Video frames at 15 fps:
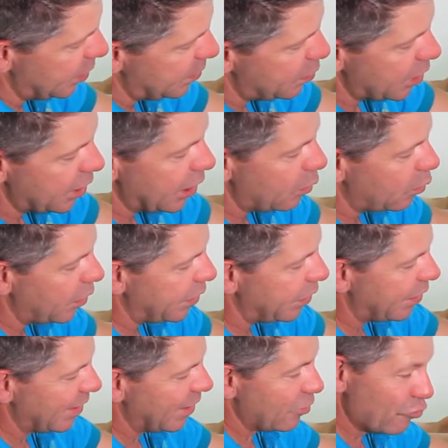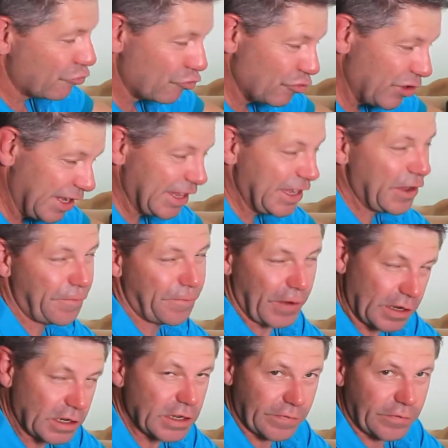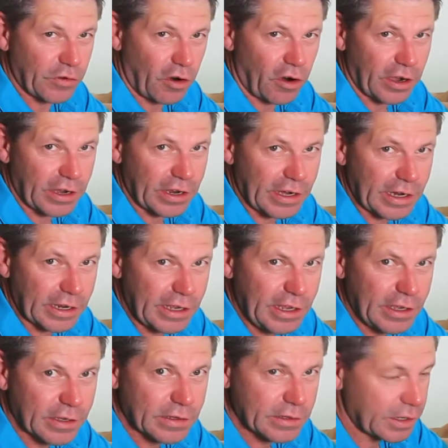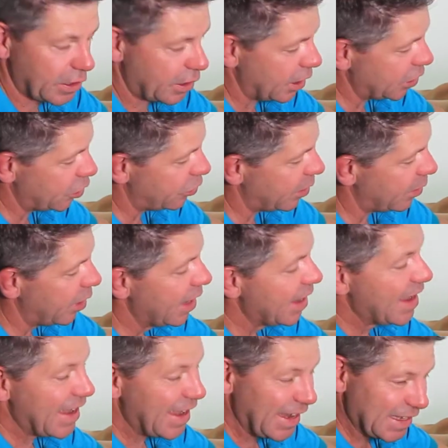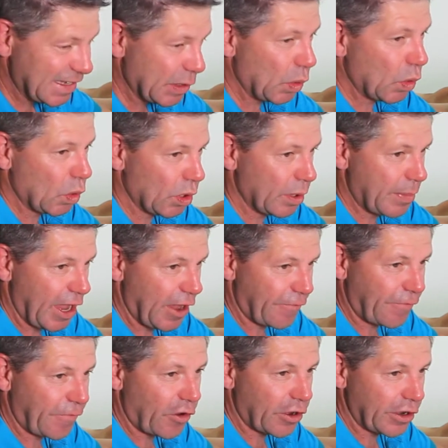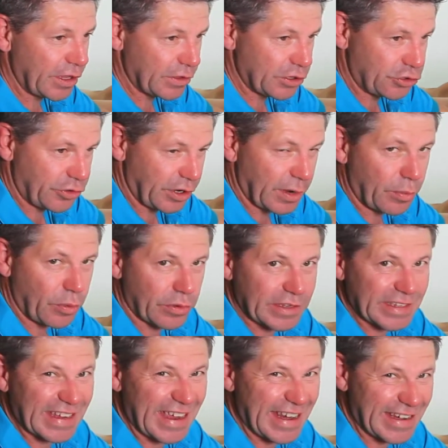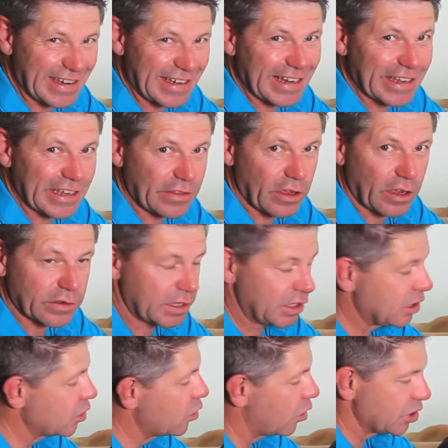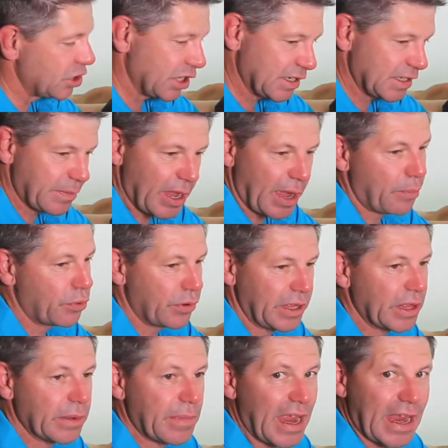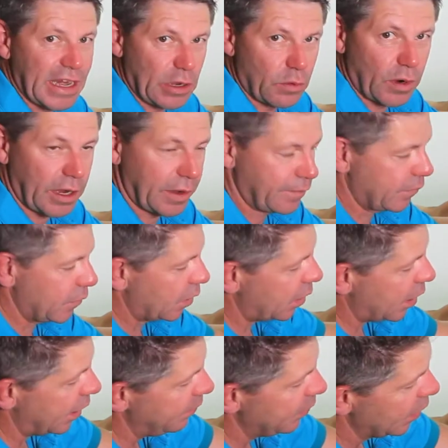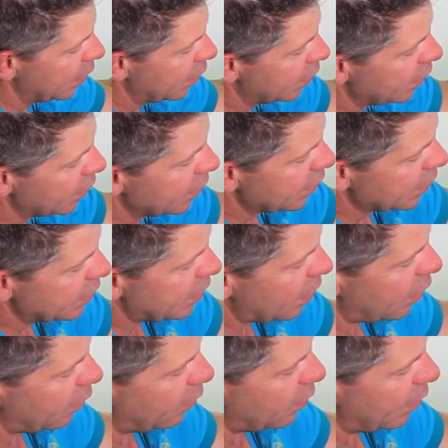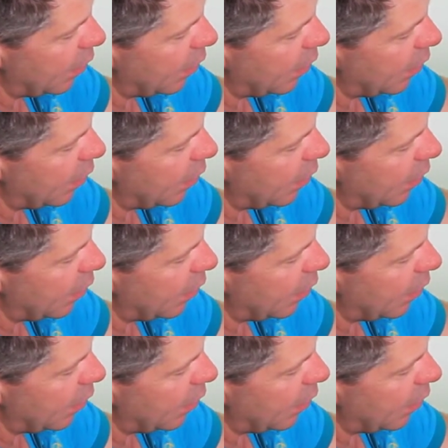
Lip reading: being with really effective dry needling, okay, it's all about finding the trigger points and needling those. It's not just about putting them anywhere, okay? So